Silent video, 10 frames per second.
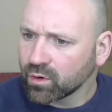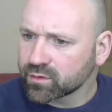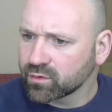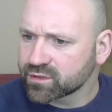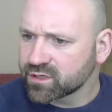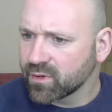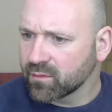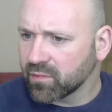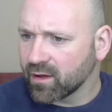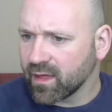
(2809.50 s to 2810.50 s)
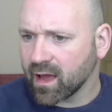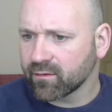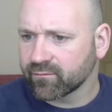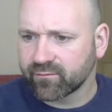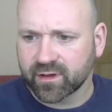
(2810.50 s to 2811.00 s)
What do you mean by
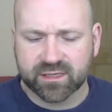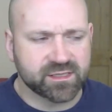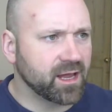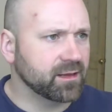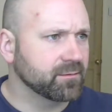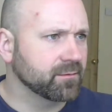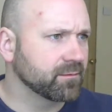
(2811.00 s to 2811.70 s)
that, VJ?